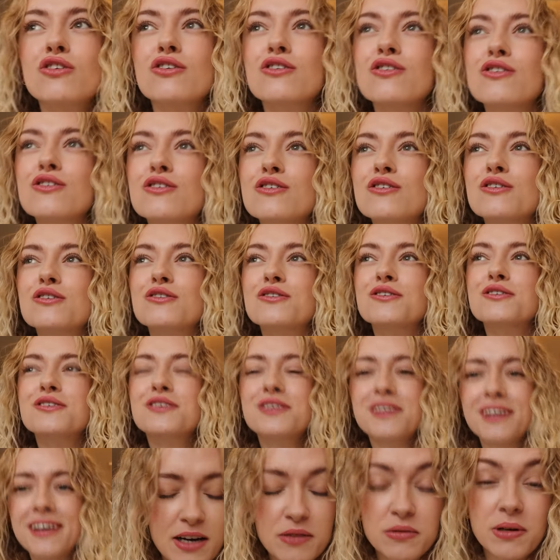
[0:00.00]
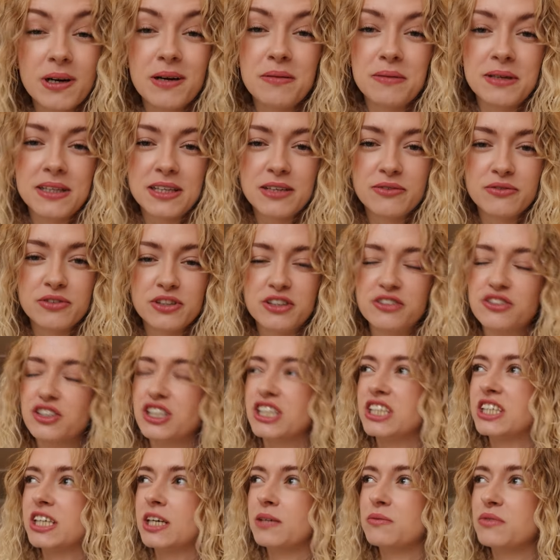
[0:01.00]
I'm gonna meet them for the
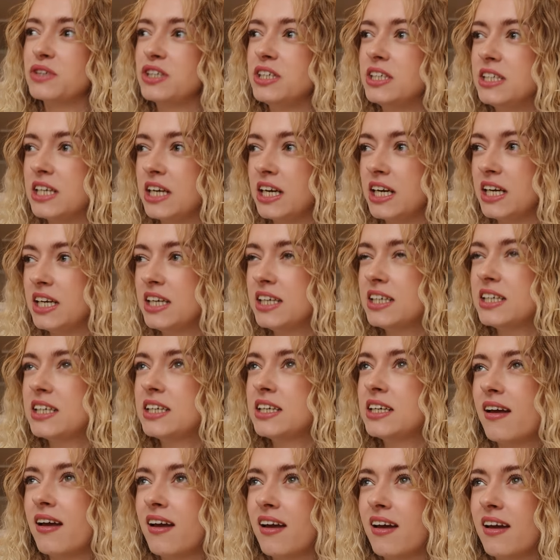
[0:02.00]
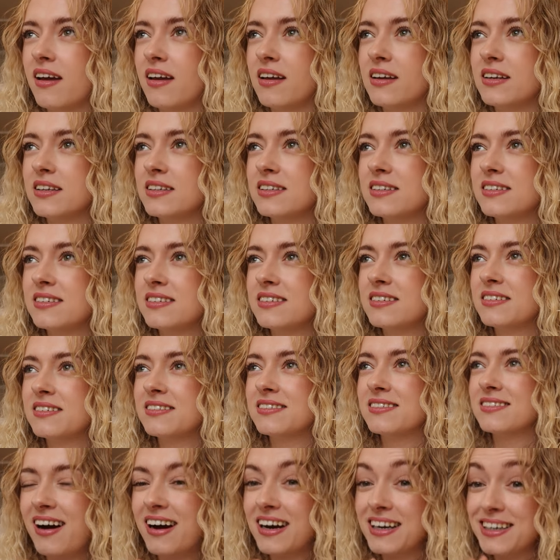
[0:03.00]
first time today and
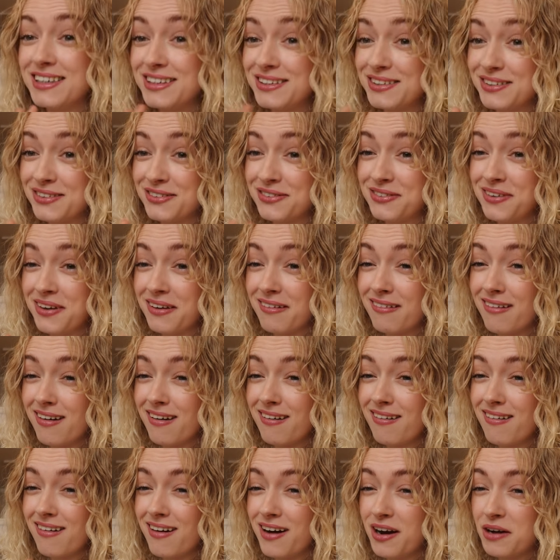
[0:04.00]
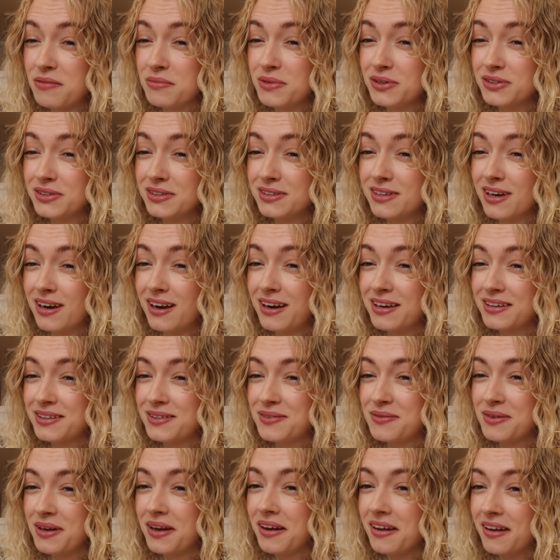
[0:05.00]
I need to figure out how much they like to
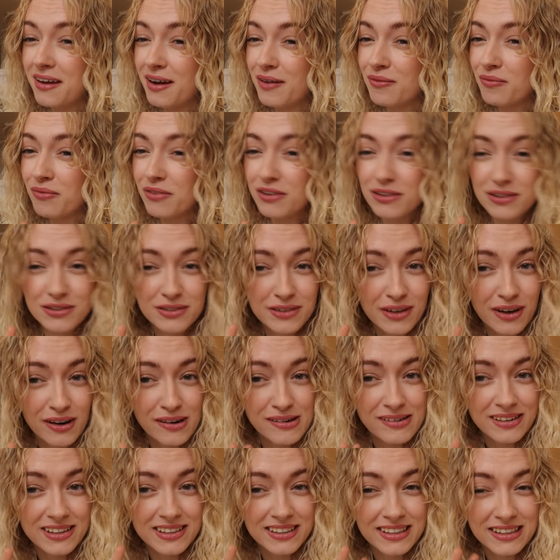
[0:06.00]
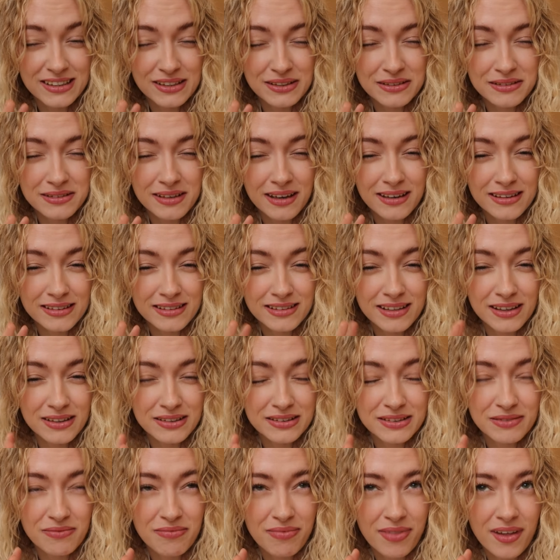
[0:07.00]
be in camera, so I need to test out
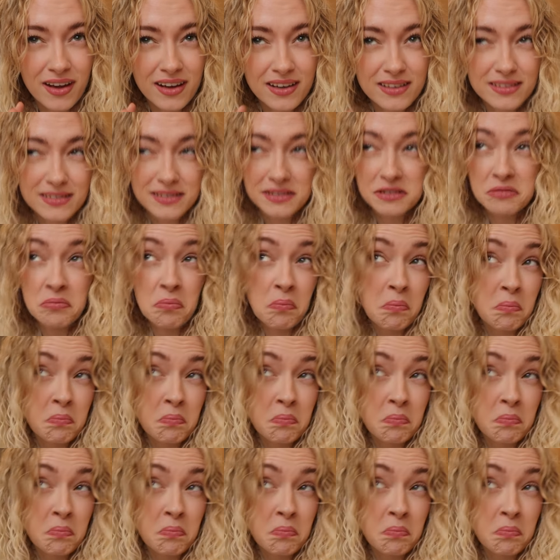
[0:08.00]
some things.